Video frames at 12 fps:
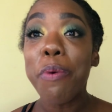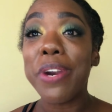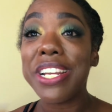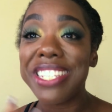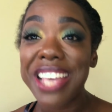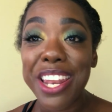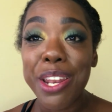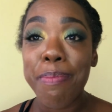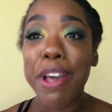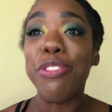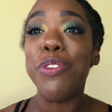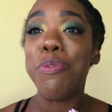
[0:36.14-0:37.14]
We're excited
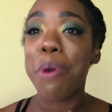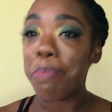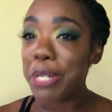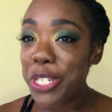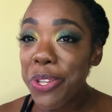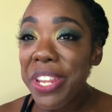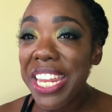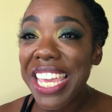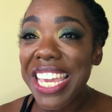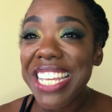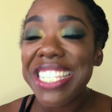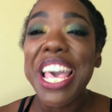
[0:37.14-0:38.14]
about the new
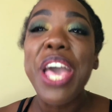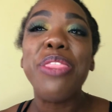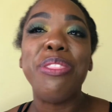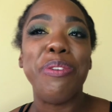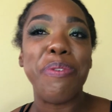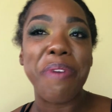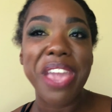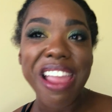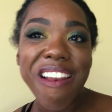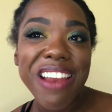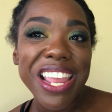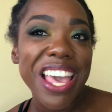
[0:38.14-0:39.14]
opportunities, the new
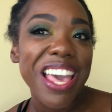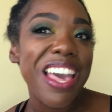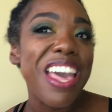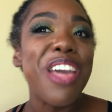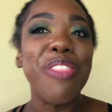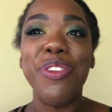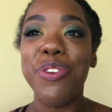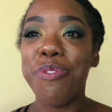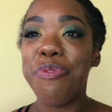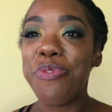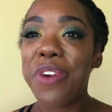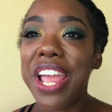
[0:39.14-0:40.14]
area, the
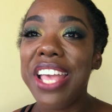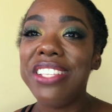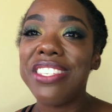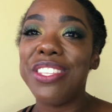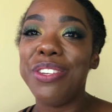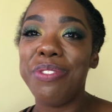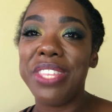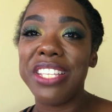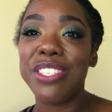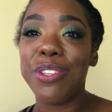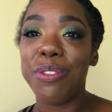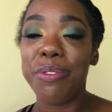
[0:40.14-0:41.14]
new friends, the new
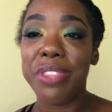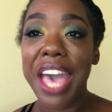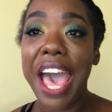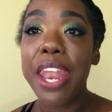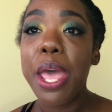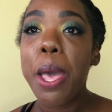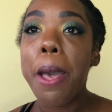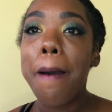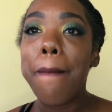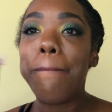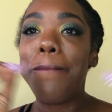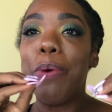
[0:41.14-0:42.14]
this, the new that.
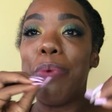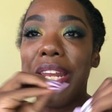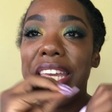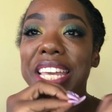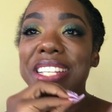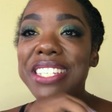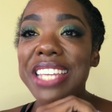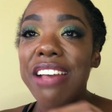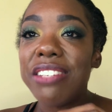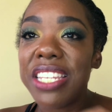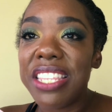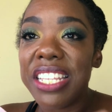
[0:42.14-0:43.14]
But when it gets
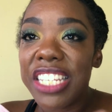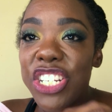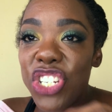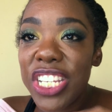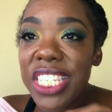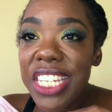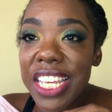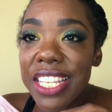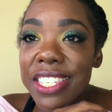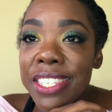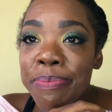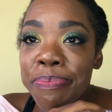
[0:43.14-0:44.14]
down to the
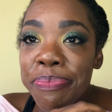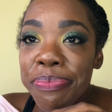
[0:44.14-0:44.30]
logistics,